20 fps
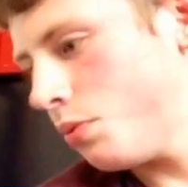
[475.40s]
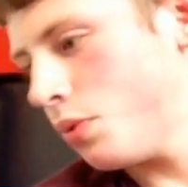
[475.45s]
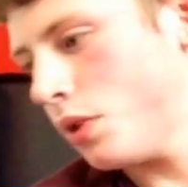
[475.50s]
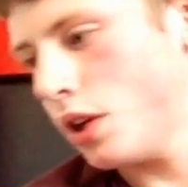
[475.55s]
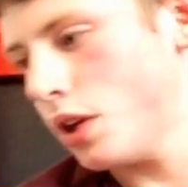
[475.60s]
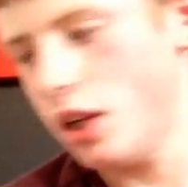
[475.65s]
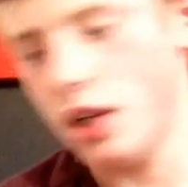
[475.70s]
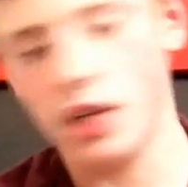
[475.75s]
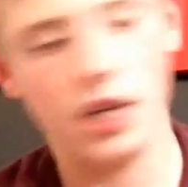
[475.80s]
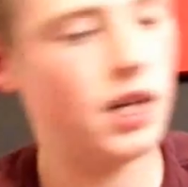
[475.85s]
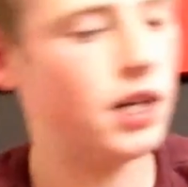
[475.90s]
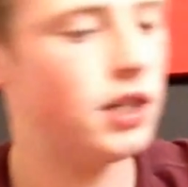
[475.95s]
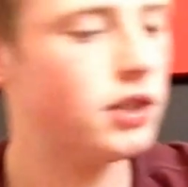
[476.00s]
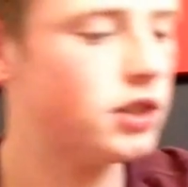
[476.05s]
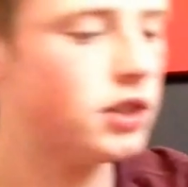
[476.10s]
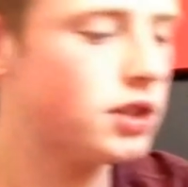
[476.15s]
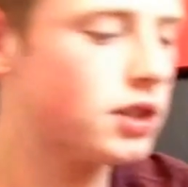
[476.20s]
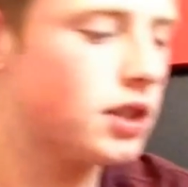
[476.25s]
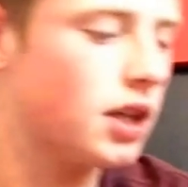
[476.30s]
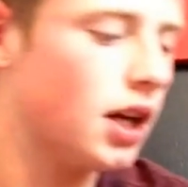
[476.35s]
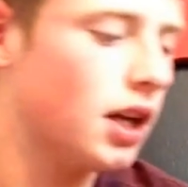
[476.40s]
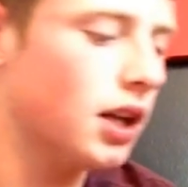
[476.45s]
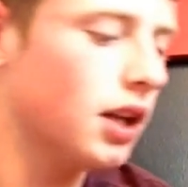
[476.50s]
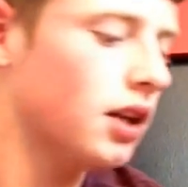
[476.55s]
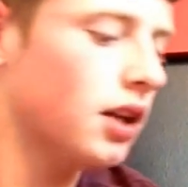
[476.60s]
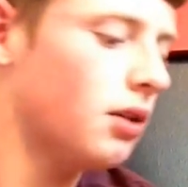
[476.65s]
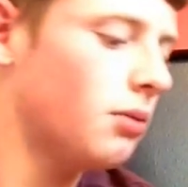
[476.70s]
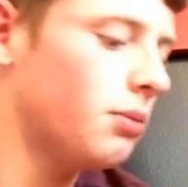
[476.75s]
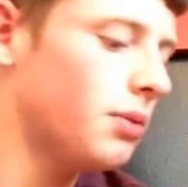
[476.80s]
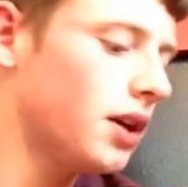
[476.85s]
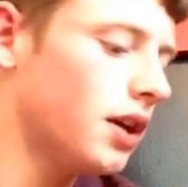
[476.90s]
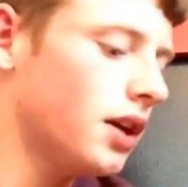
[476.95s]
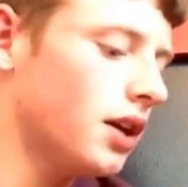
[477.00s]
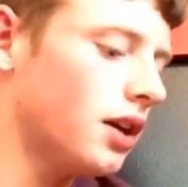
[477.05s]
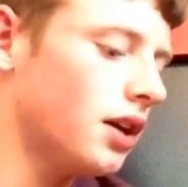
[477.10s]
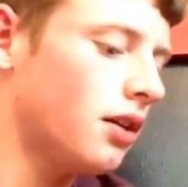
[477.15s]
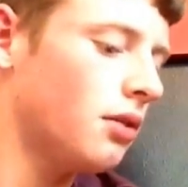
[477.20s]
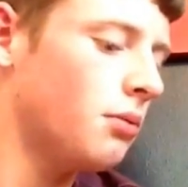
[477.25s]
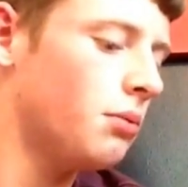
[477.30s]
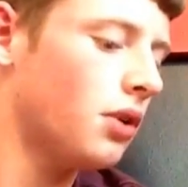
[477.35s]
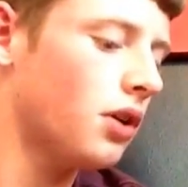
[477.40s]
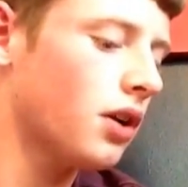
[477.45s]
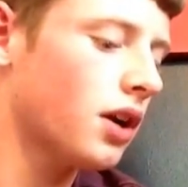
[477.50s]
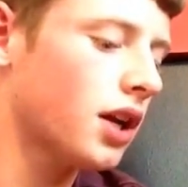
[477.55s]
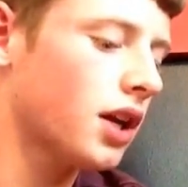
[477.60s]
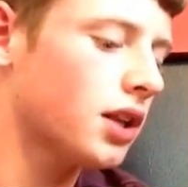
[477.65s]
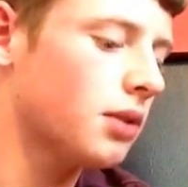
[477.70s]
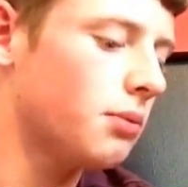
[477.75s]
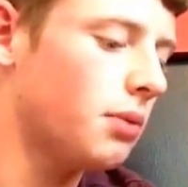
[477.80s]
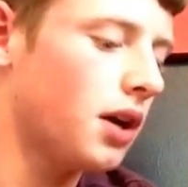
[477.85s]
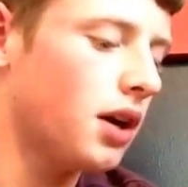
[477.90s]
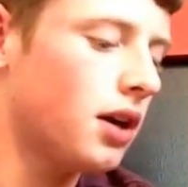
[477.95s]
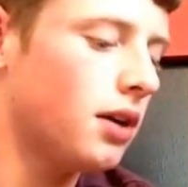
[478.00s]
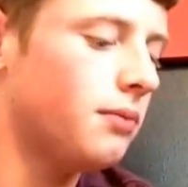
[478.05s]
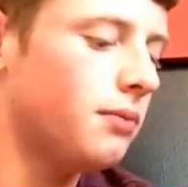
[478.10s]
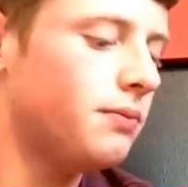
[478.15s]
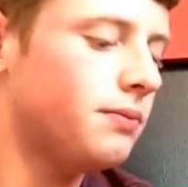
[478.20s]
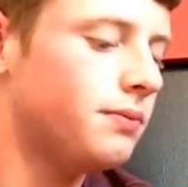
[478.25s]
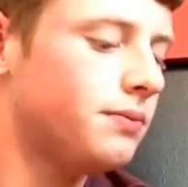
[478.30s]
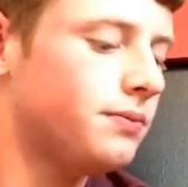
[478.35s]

put in just a little bit of bark at the bottom